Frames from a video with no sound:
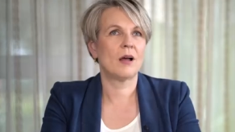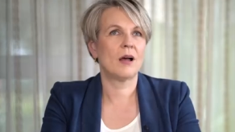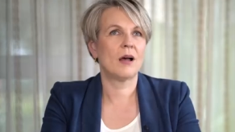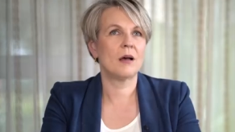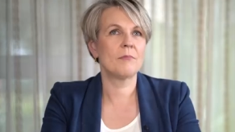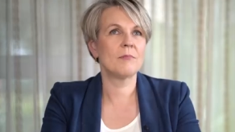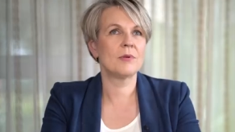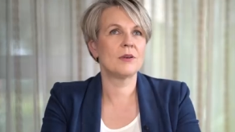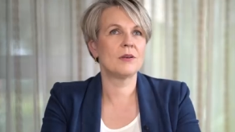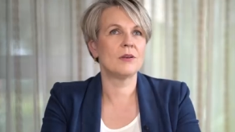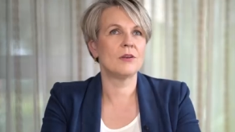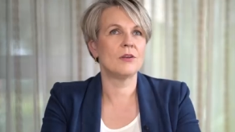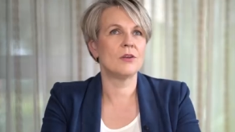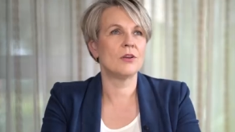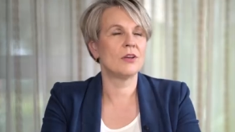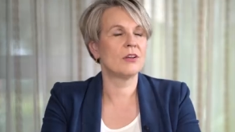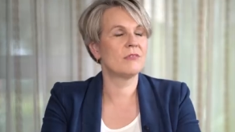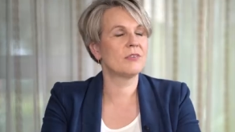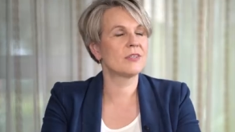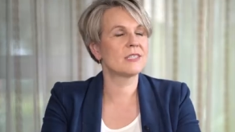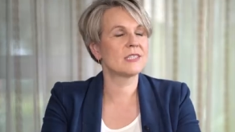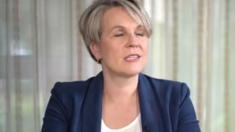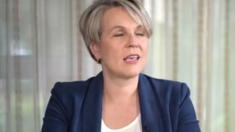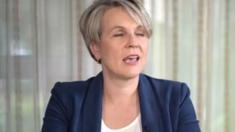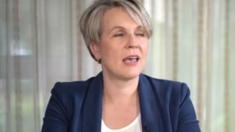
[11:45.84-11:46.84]
um, a
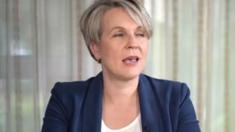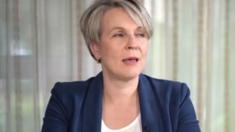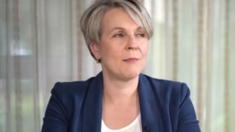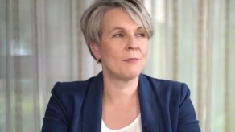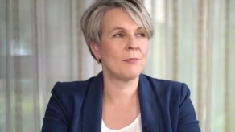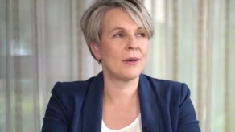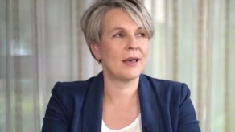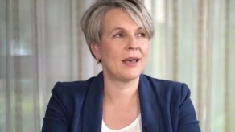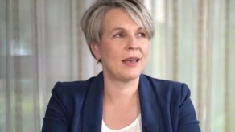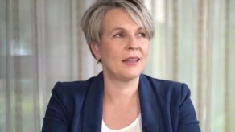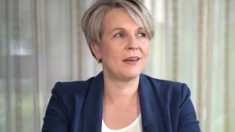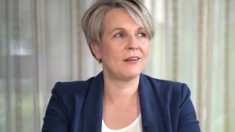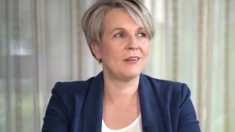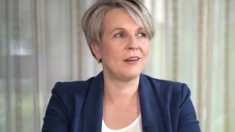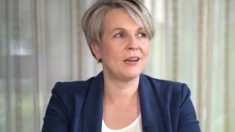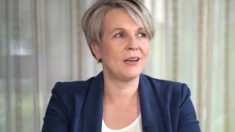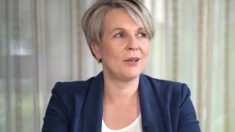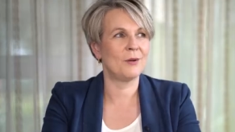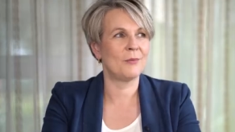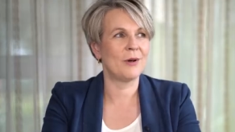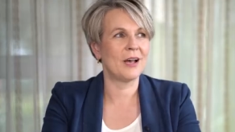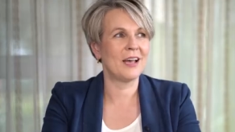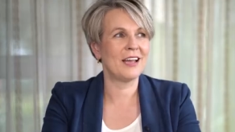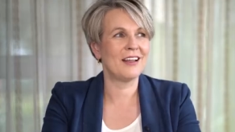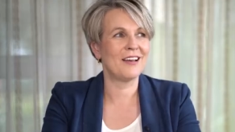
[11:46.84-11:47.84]
nervous campaigner
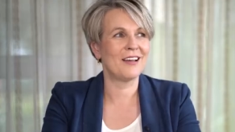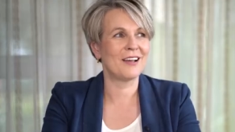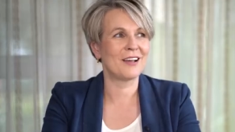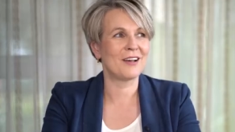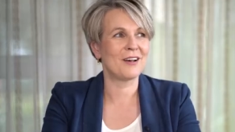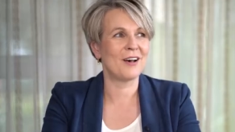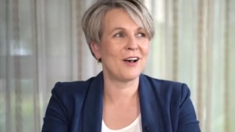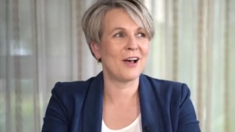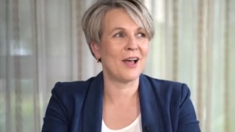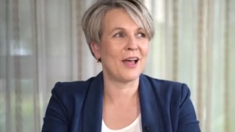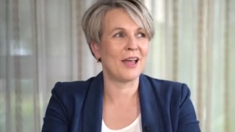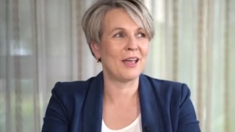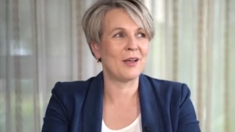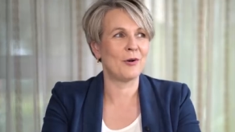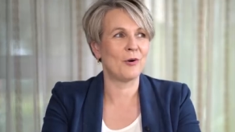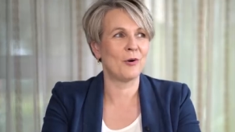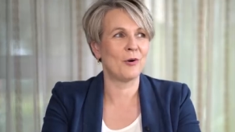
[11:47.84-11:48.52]
anyway. Like I